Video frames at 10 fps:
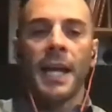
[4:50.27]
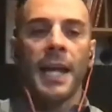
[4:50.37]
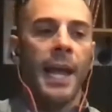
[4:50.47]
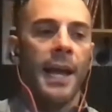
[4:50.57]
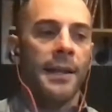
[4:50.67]
I
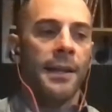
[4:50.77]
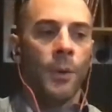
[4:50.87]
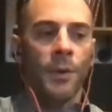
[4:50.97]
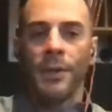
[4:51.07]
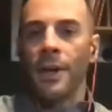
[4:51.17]
had an
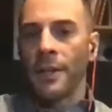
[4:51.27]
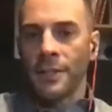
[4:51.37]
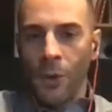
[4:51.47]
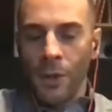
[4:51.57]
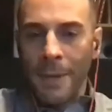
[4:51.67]

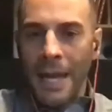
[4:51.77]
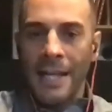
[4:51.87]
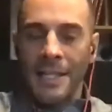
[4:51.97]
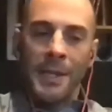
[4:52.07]
orthodontist holding my hands.